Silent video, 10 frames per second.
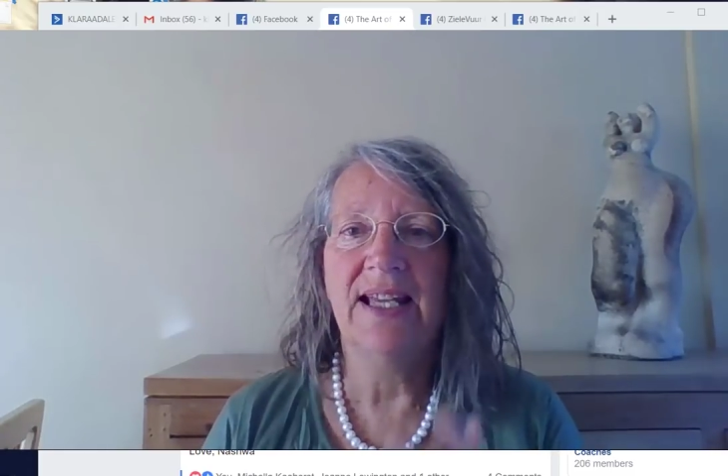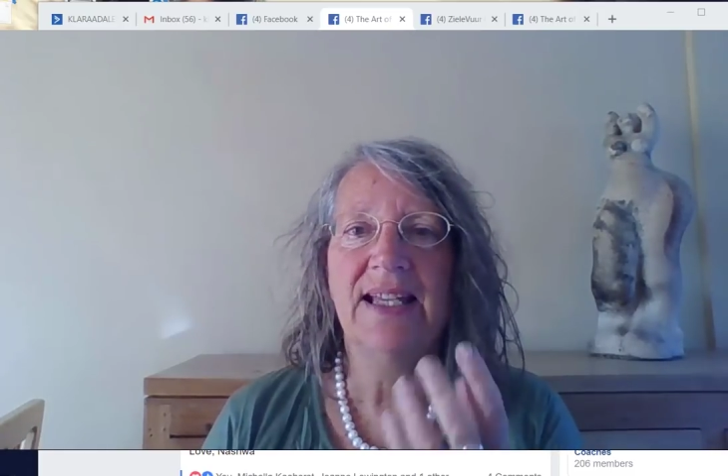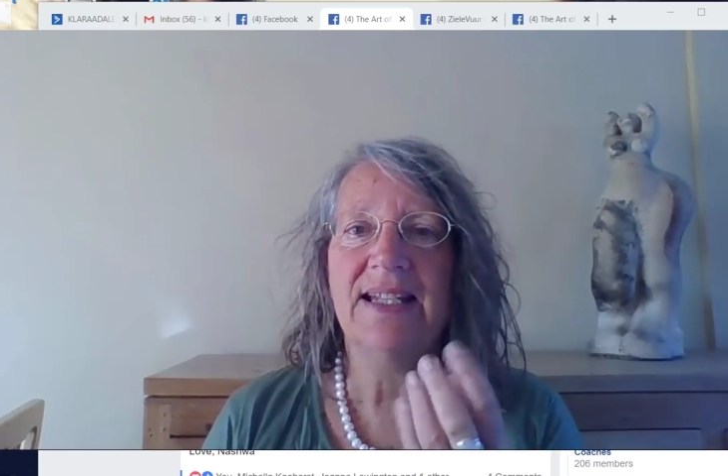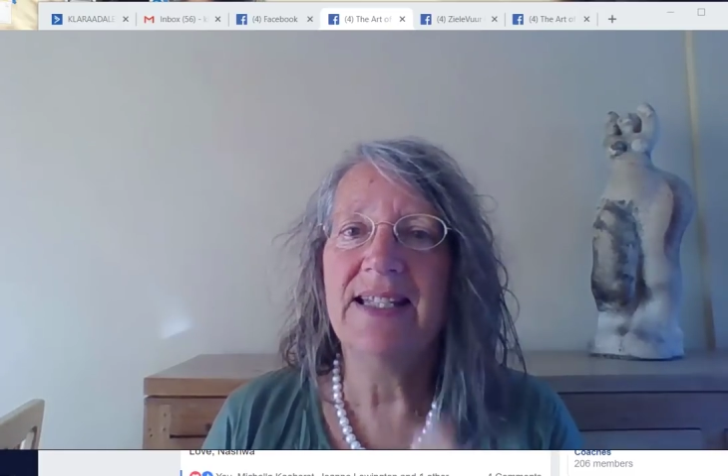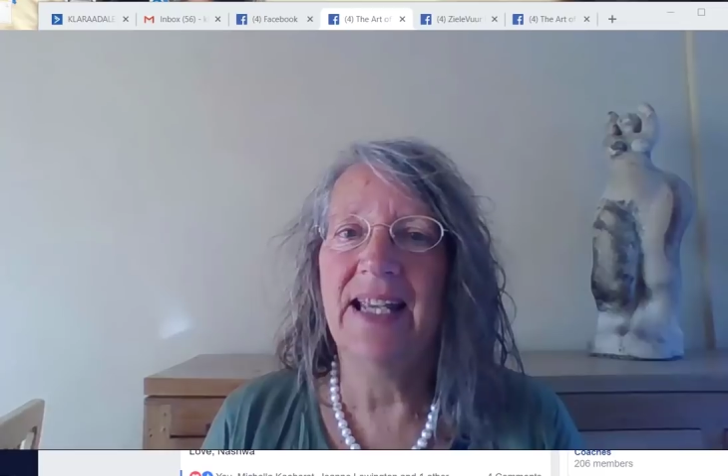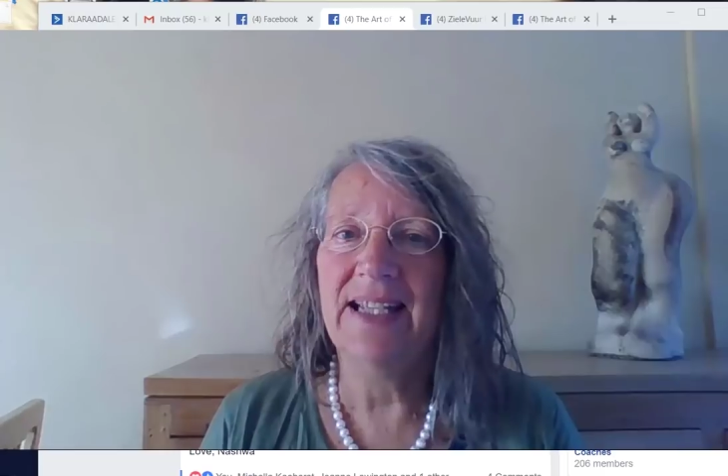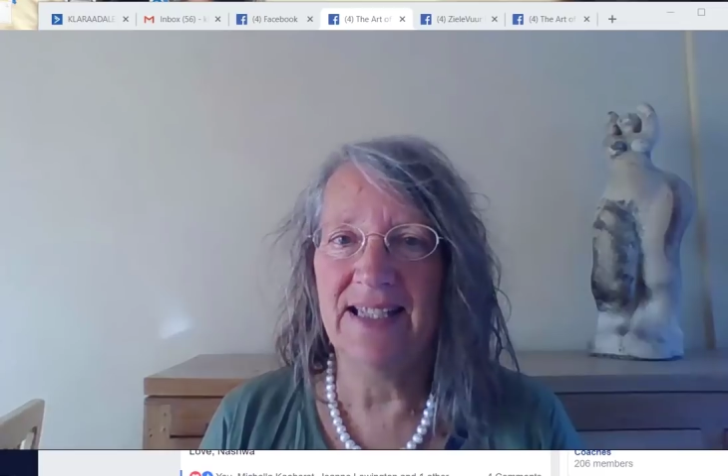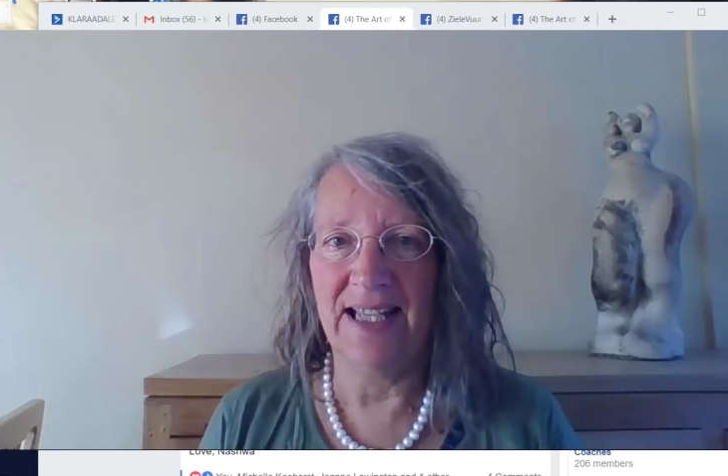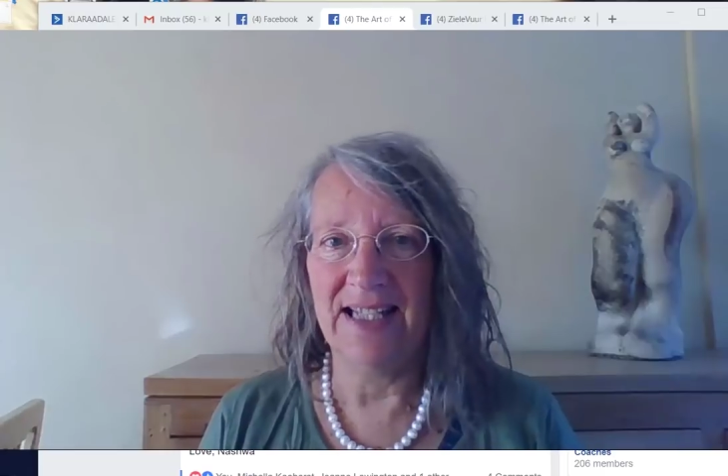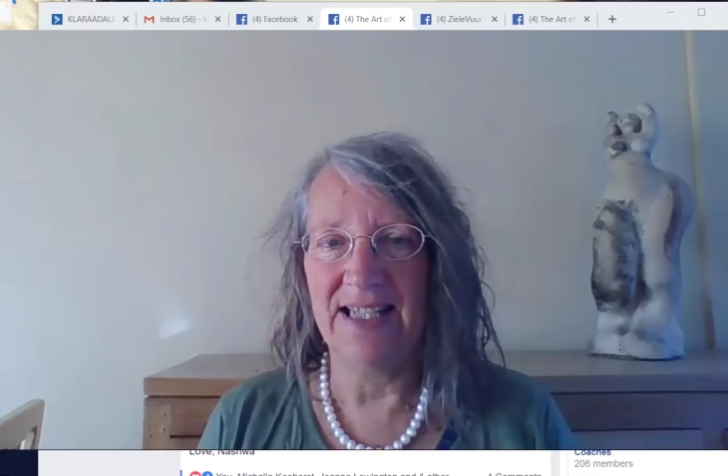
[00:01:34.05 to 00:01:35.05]
take
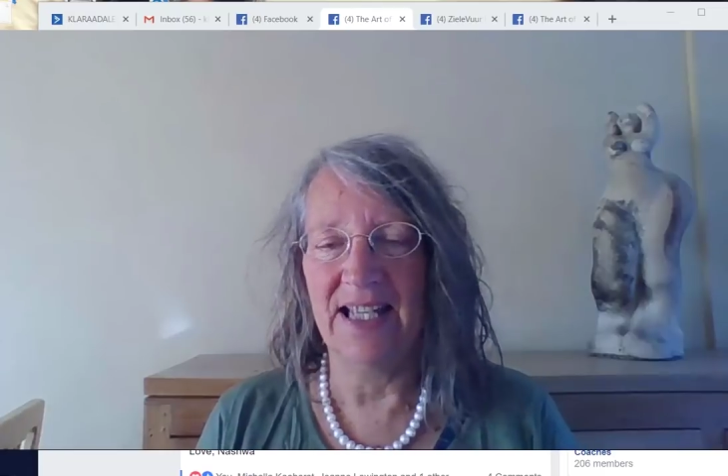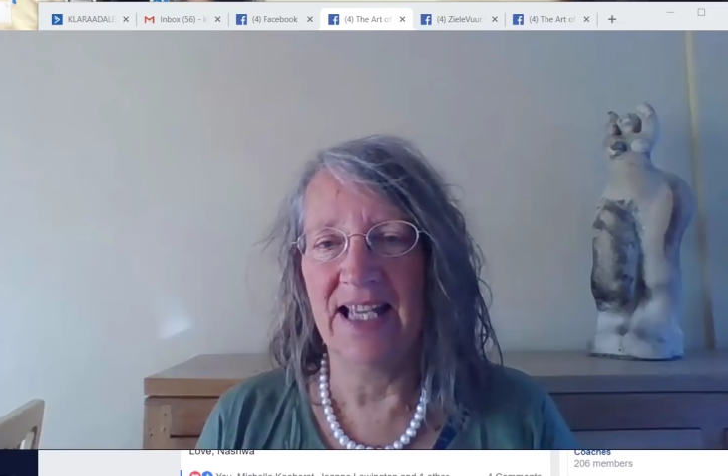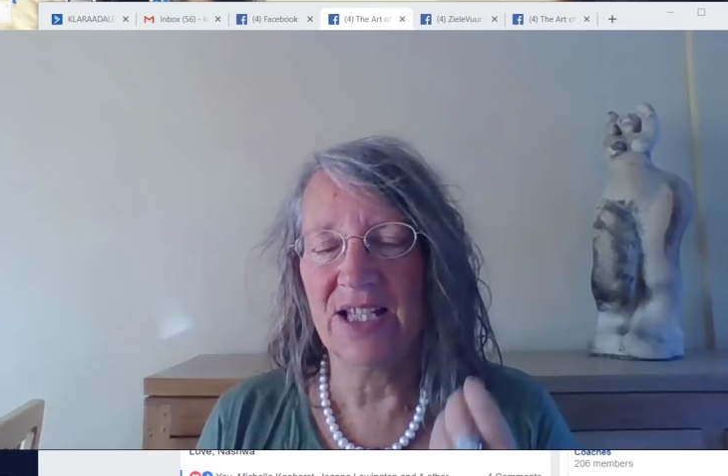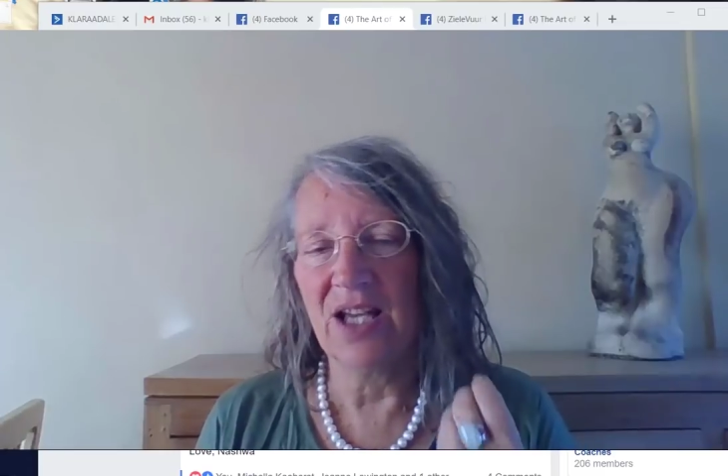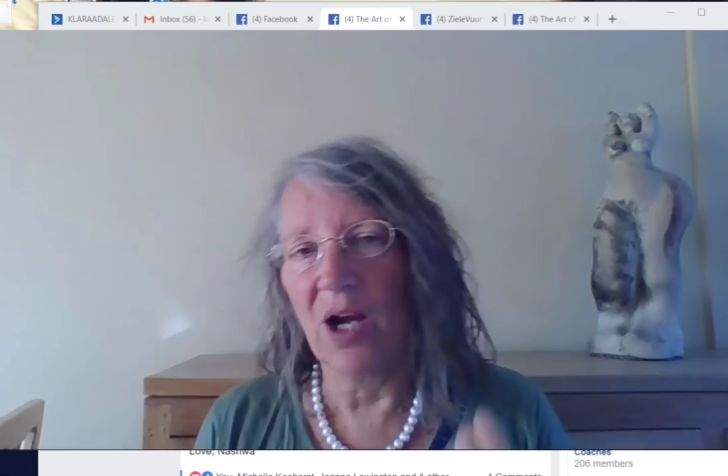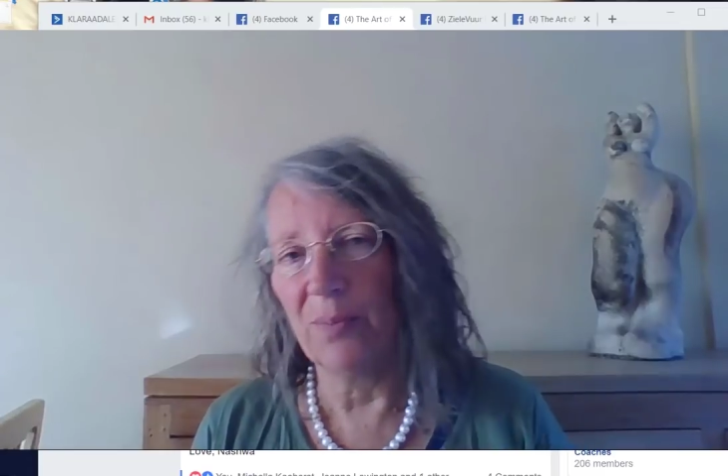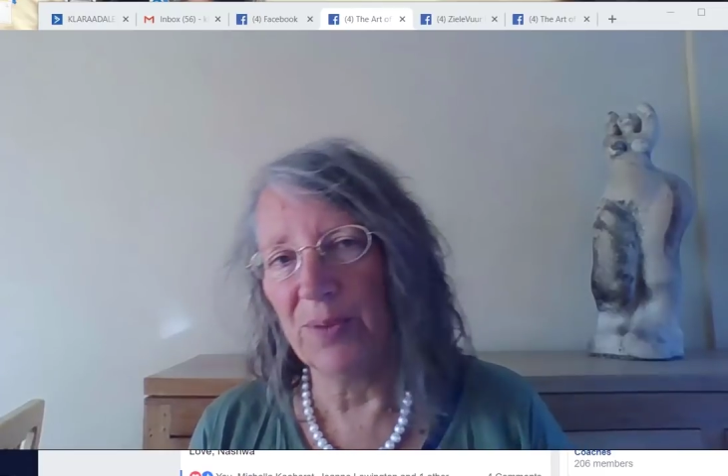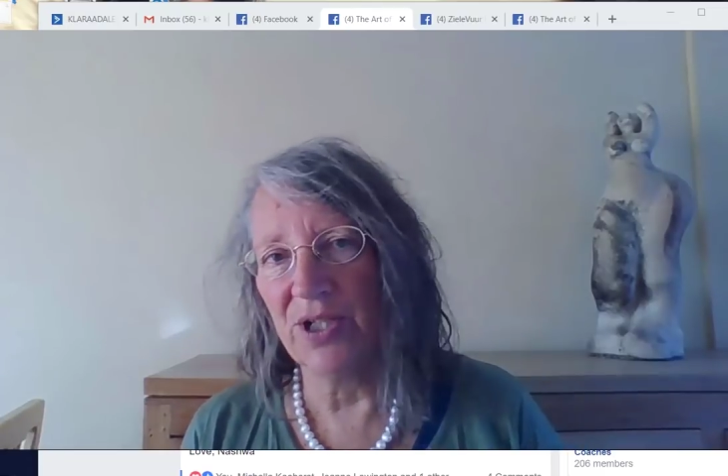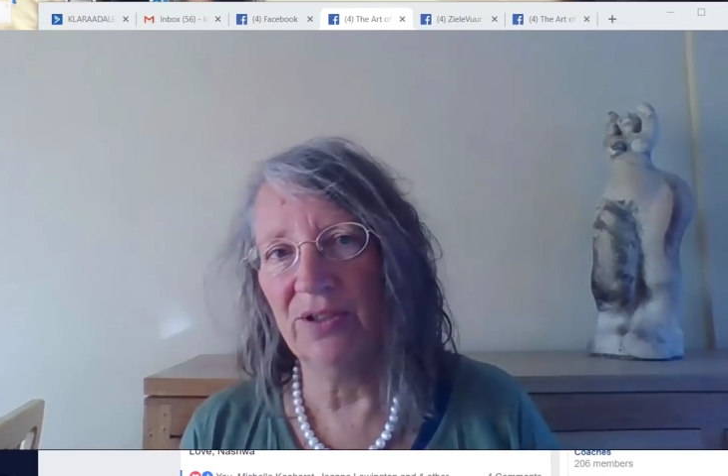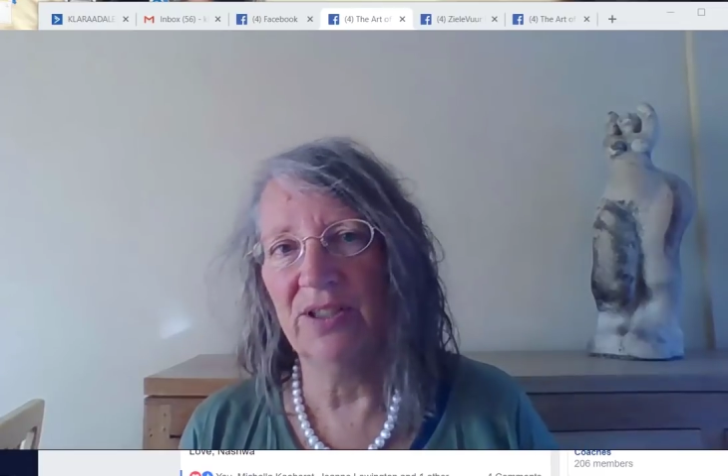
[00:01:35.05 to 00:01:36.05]
dating as the
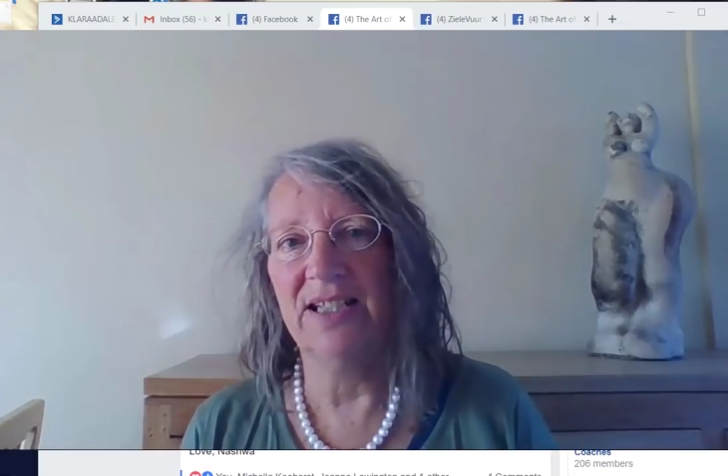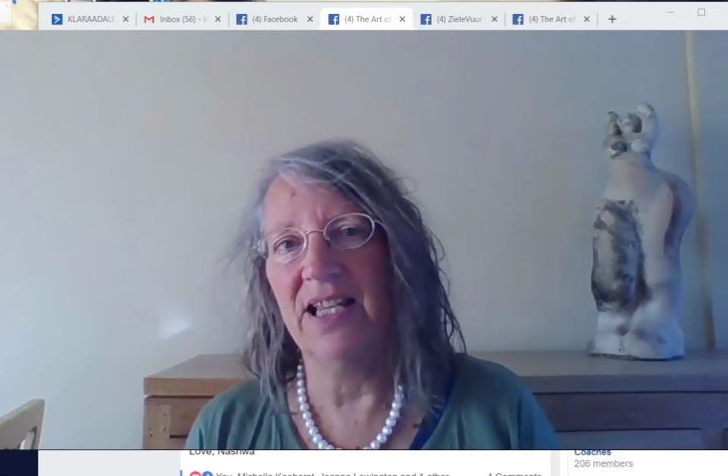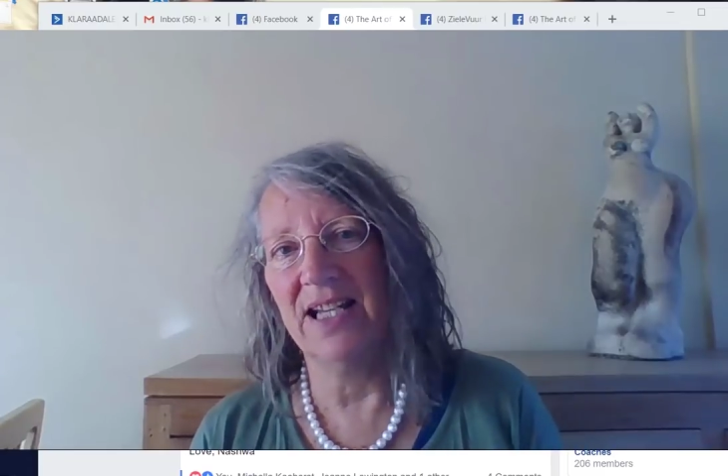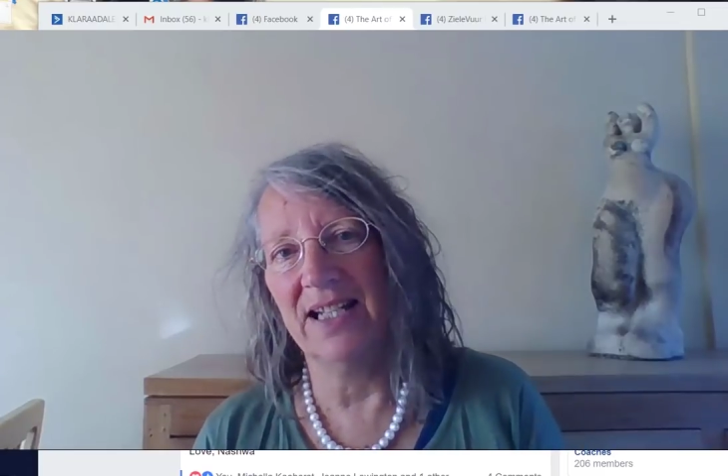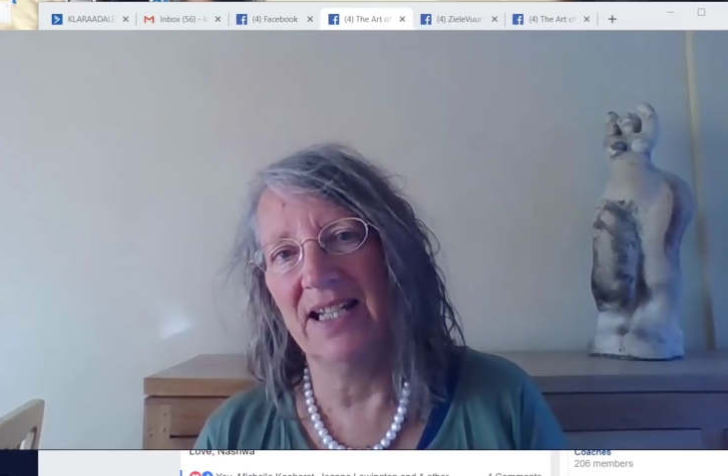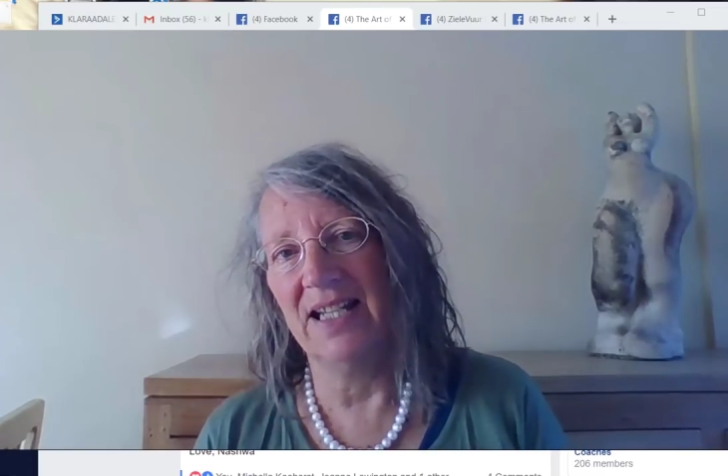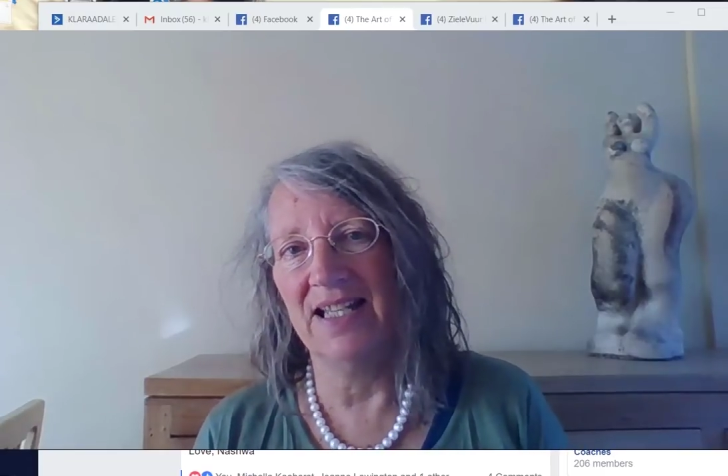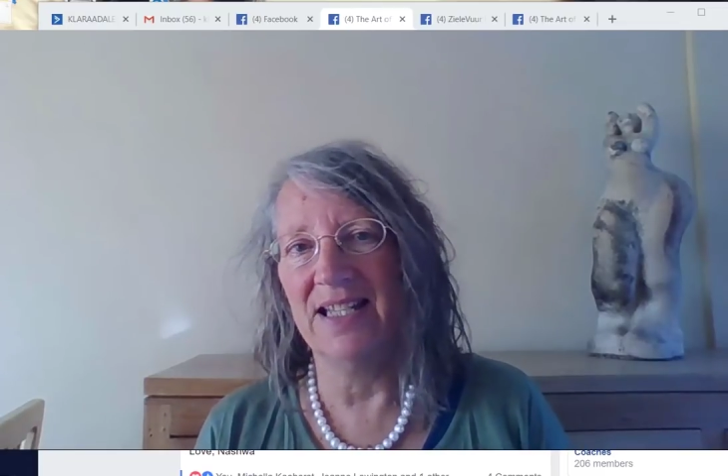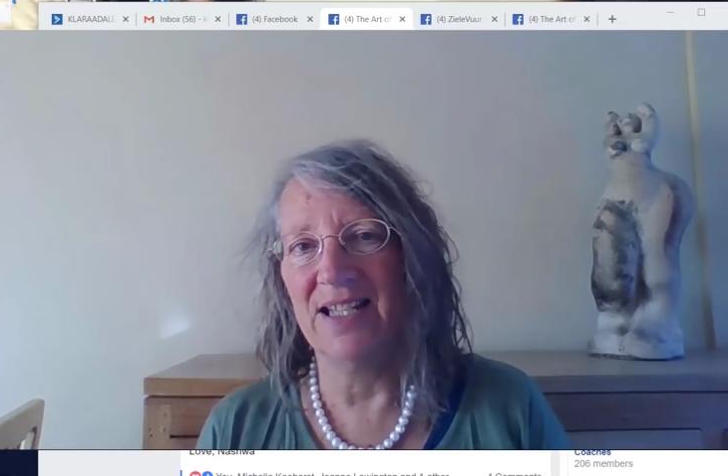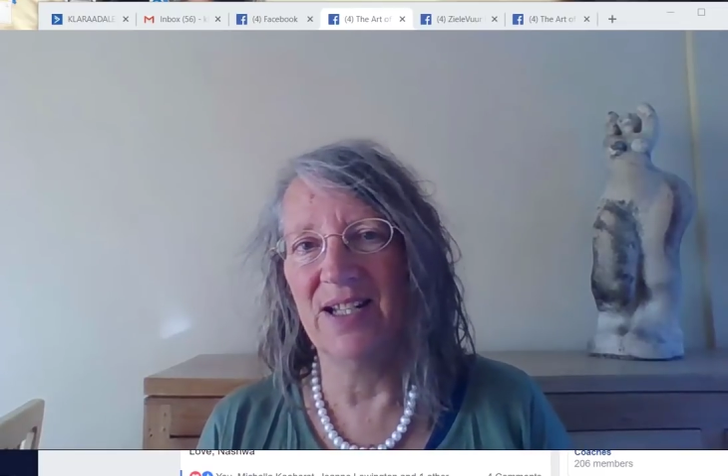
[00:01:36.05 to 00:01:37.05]
opportunity that it
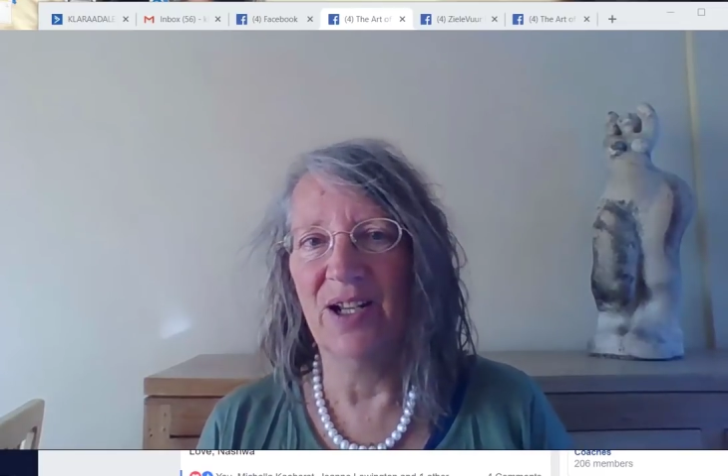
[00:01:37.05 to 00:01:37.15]
is